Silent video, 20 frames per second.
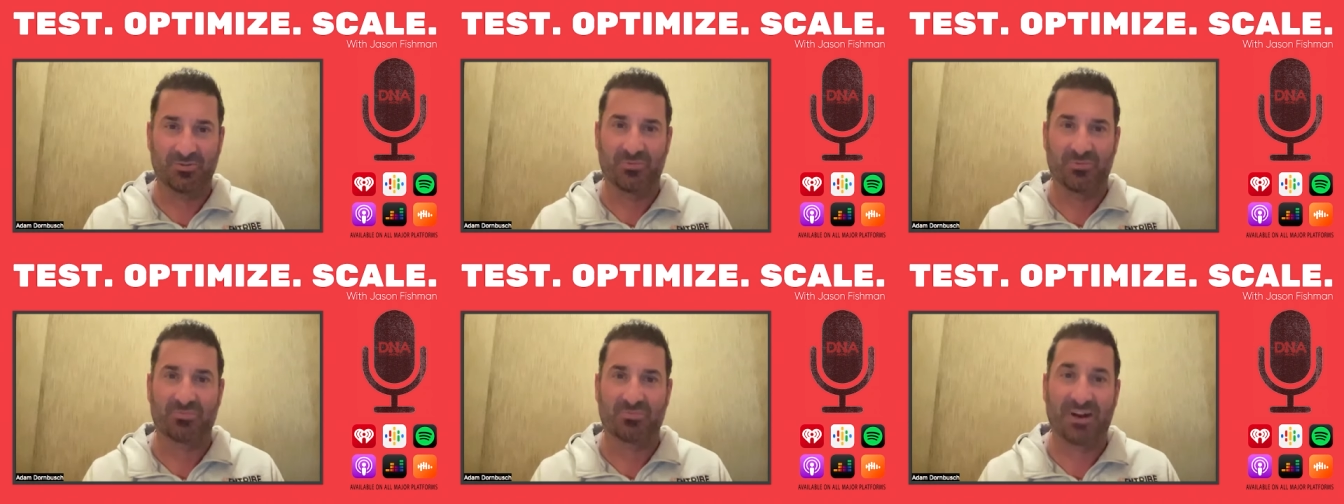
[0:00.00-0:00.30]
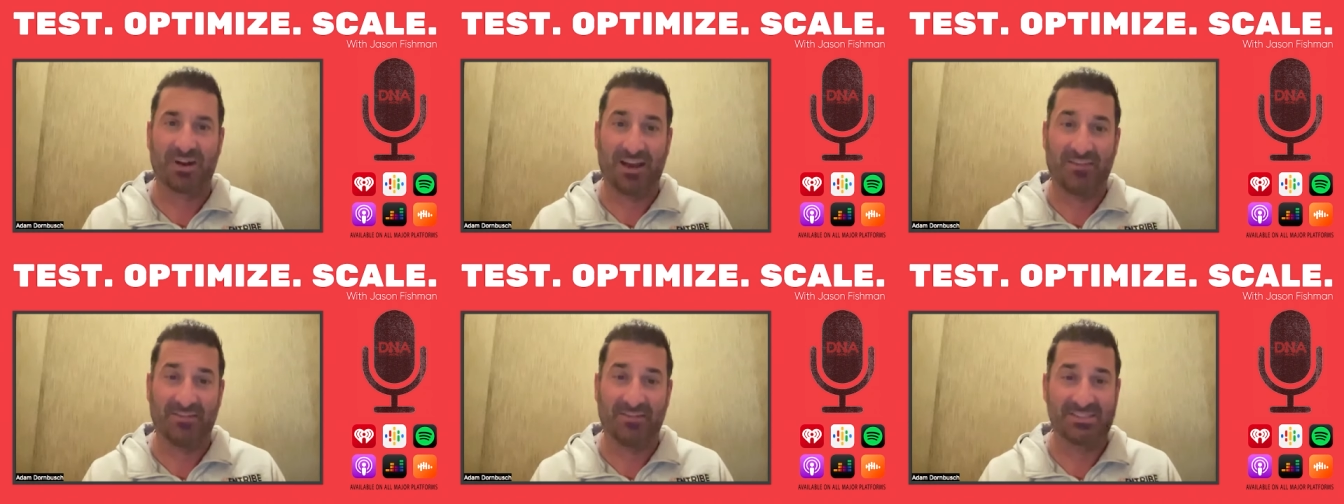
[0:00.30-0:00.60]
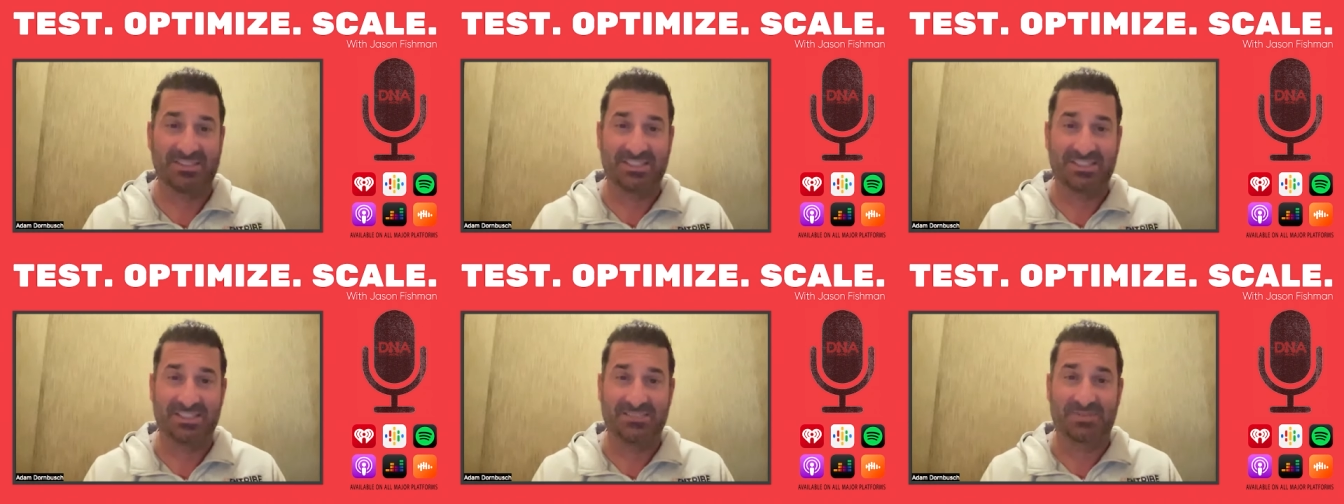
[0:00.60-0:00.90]
where
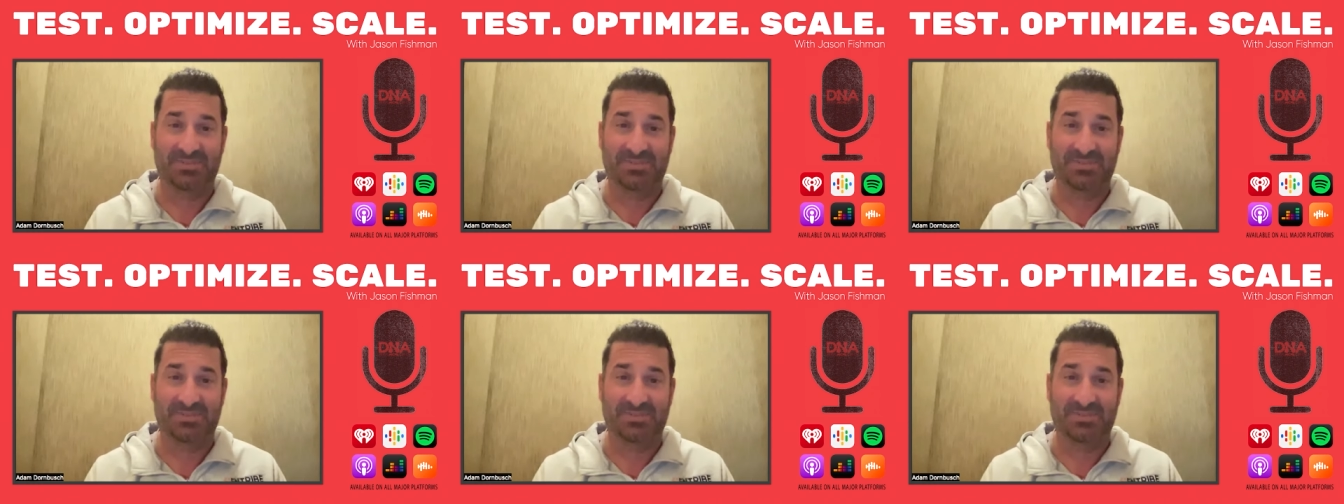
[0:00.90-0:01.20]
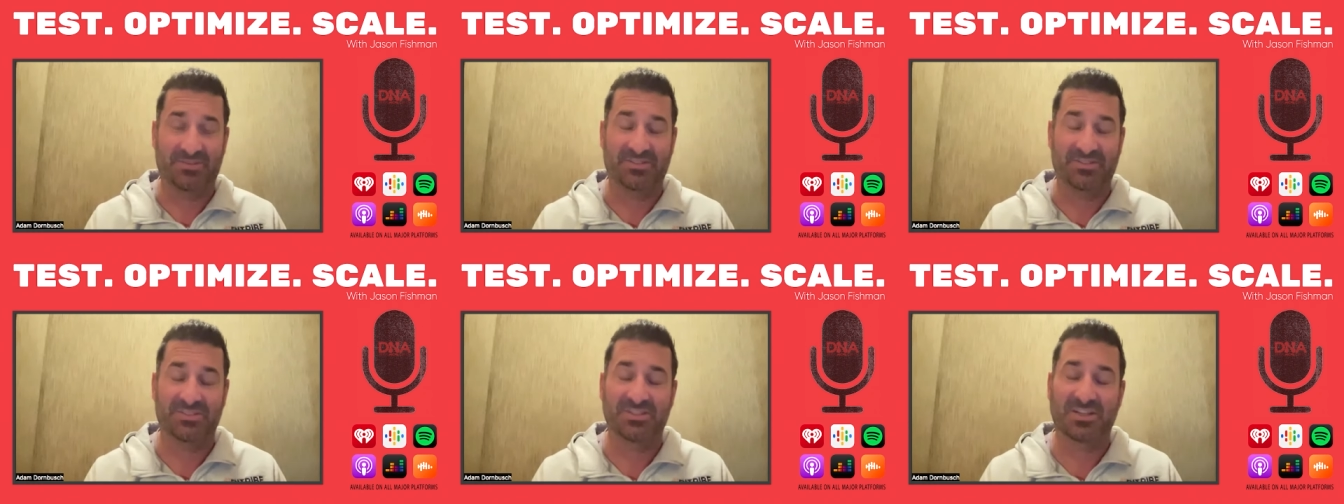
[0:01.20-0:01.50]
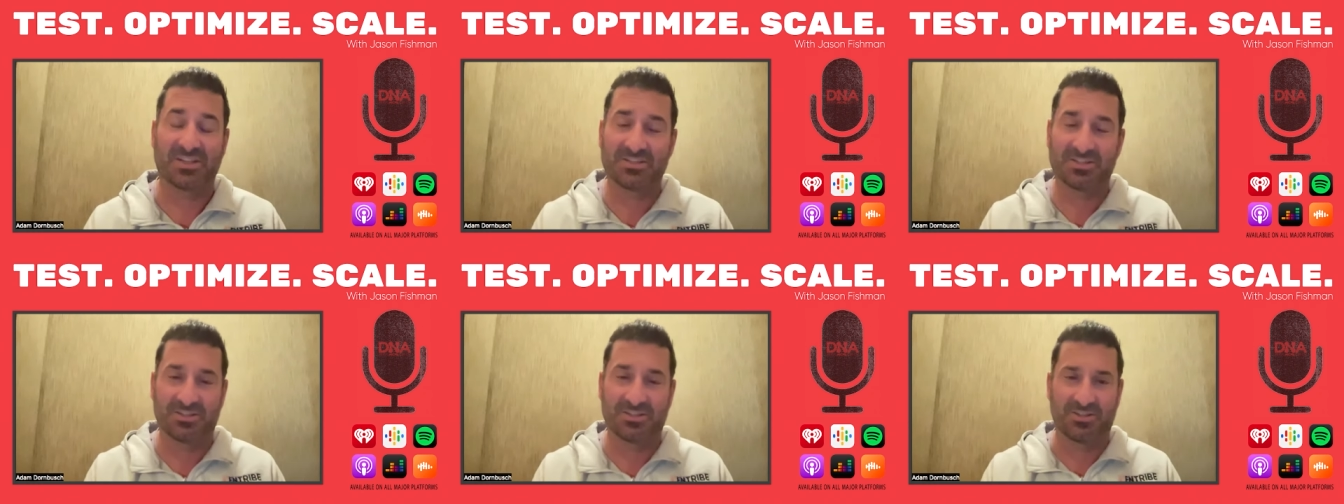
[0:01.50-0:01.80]
privacy is becoming
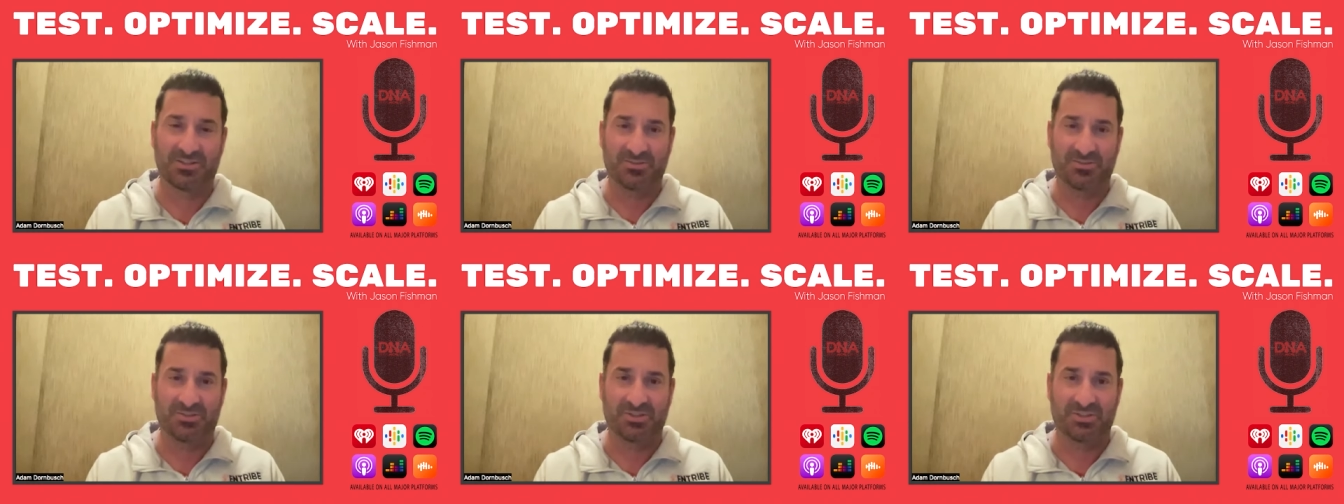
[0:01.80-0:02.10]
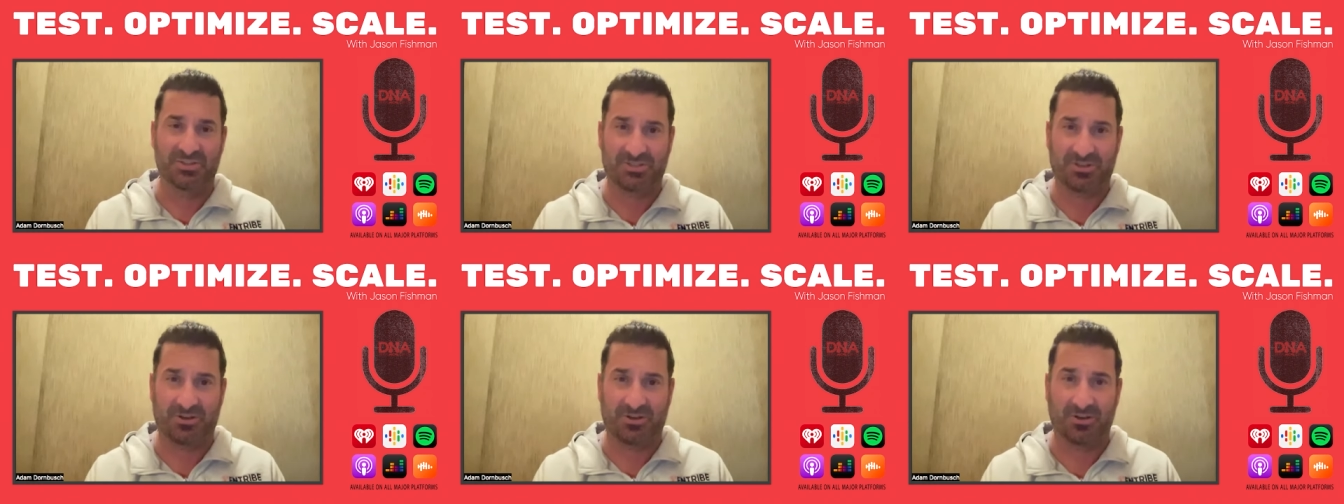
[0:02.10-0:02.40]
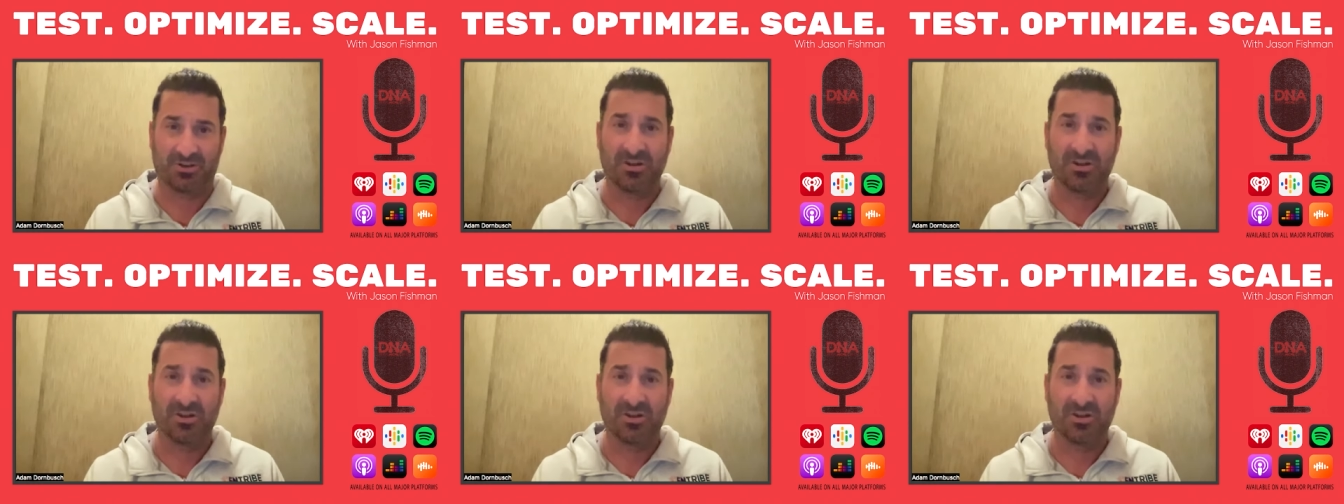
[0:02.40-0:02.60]
such a huge concern,